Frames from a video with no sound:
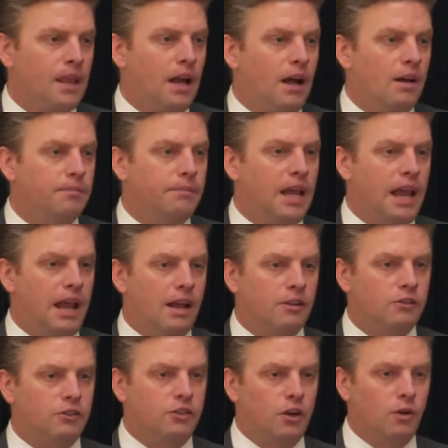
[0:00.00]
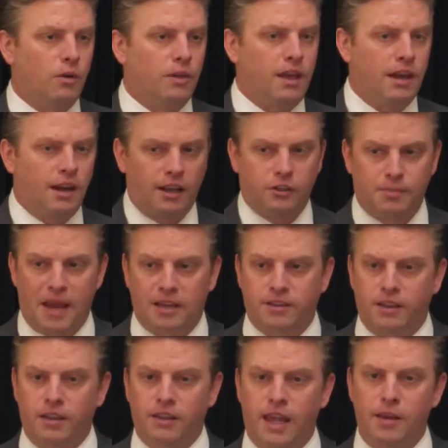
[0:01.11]
And so then it gets back
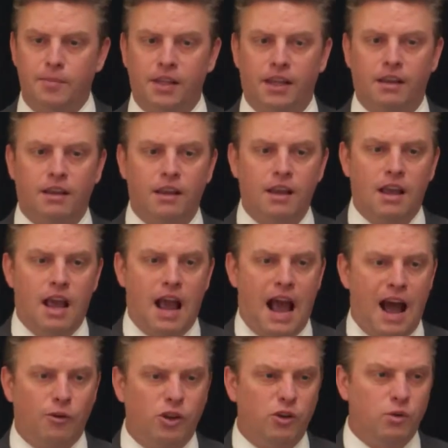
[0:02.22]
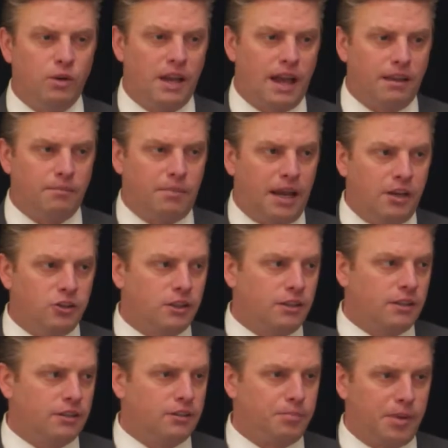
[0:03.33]
to the labeling. How do you get
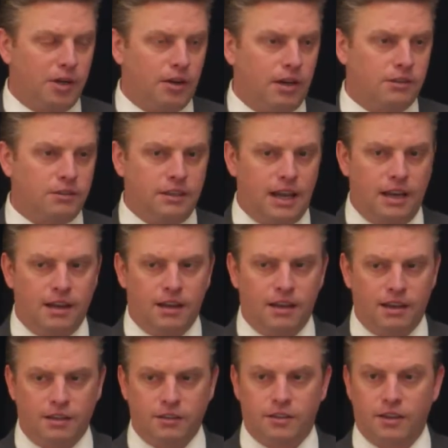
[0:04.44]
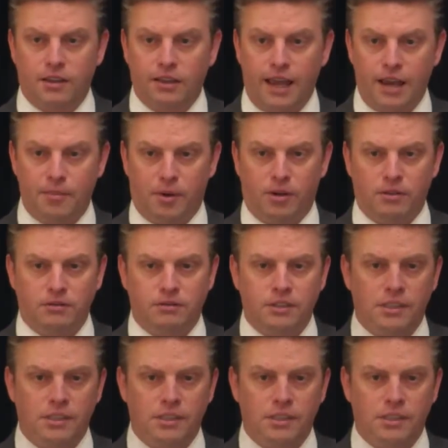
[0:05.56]
patient experience data into the label?